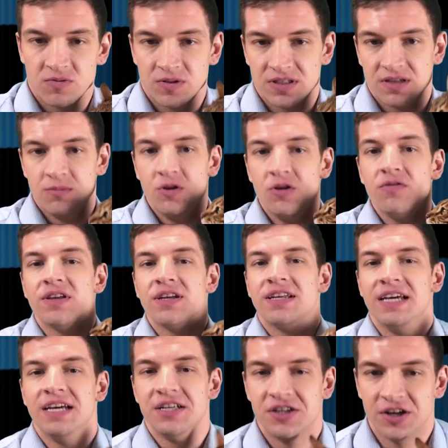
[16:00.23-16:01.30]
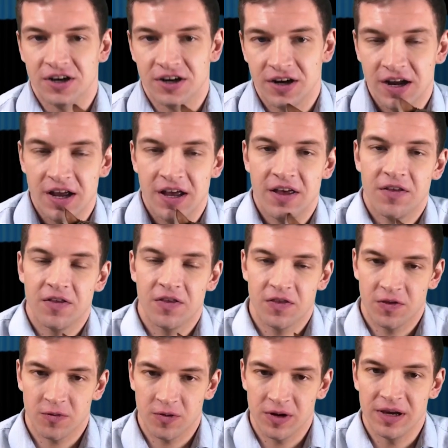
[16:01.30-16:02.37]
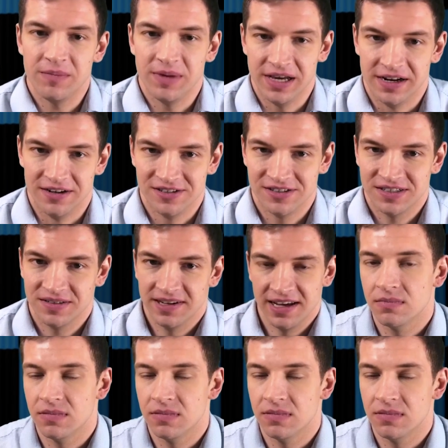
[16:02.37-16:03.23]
was to move the teacher 3 meters.